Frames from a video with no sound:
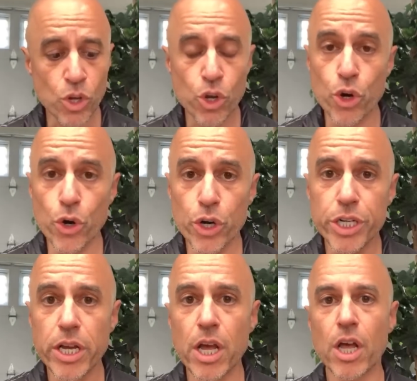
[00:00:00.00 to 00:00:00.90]

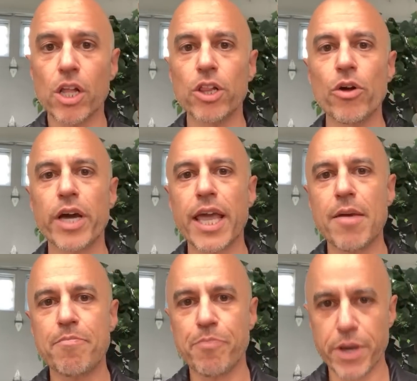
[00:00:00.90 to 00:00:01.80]
could look
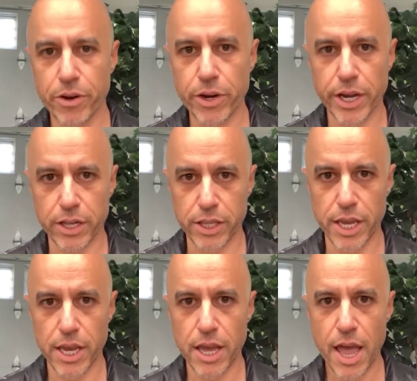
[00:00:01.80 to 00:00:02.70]

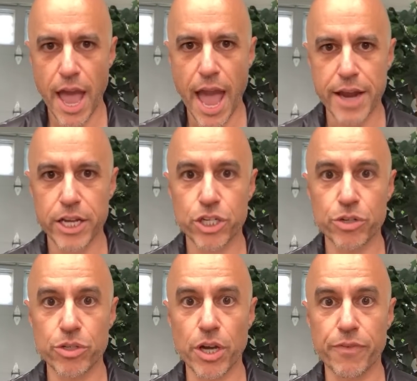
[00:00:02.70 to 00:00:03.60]
empirically at
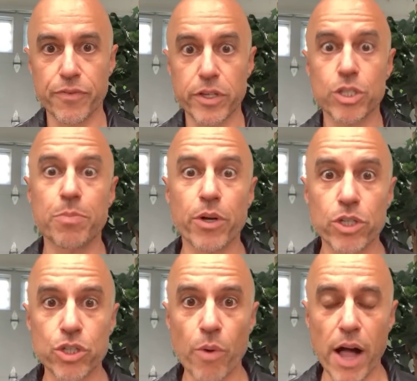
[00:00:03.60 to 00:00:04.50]
issues of
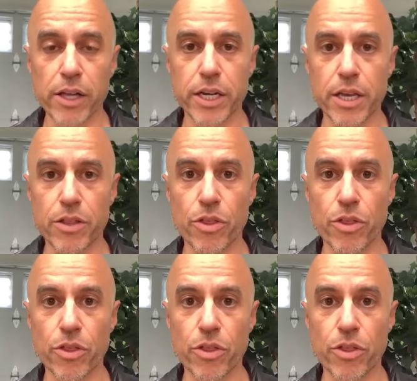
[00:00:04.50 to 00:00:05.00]
spirituality,